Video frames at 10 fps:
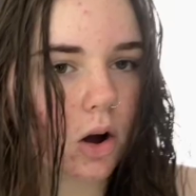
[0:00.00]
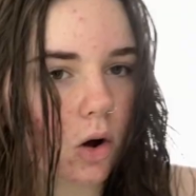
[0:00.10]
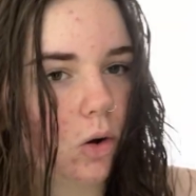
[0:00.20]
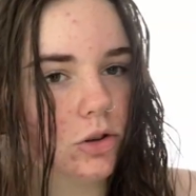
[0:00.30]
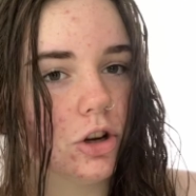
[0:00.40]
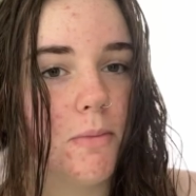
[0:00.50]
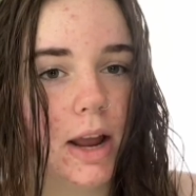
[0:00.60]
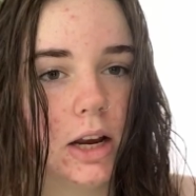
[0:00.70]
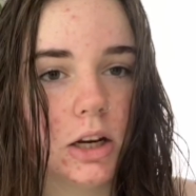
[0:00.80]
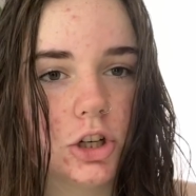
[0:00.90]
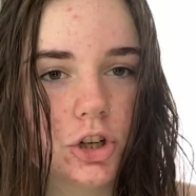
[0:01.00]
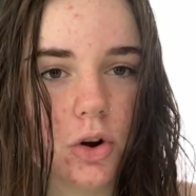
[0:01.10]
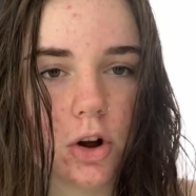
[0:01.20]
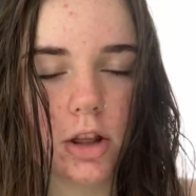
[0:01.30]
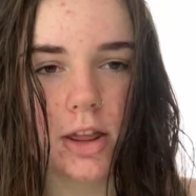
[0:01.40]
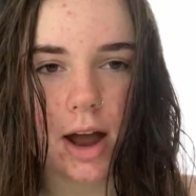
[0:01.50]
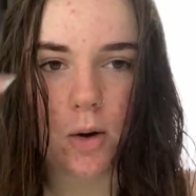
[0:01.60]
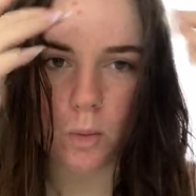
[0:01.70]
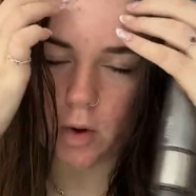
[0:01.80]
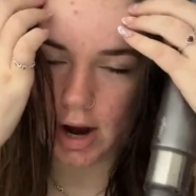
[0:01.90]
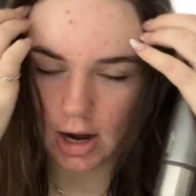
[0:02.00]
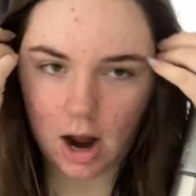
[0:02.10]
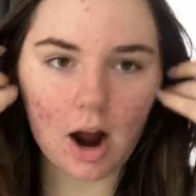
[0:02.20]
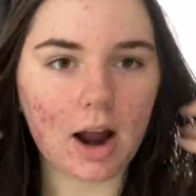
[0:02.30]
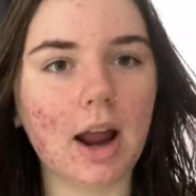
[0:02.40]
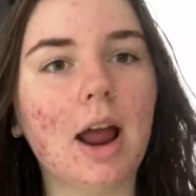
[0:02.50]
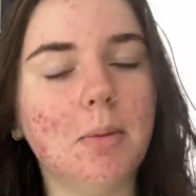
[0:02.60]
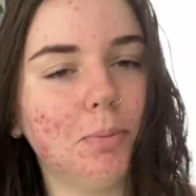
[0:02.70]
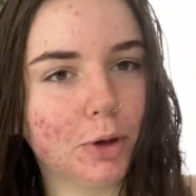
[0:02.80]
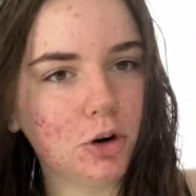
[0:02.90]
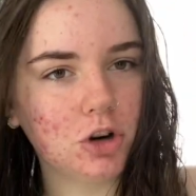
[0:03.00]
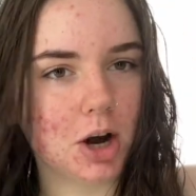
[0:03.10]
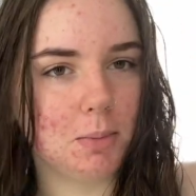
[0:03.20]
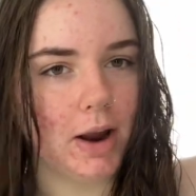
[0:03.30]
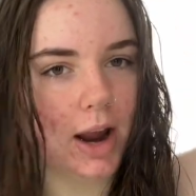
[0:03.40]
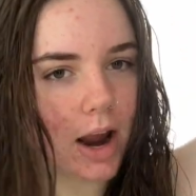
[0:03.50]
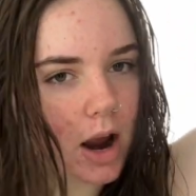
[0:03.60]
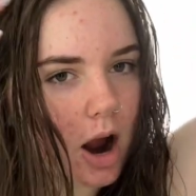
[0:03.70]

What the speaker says: Also making sure that when I am blow drying my hair,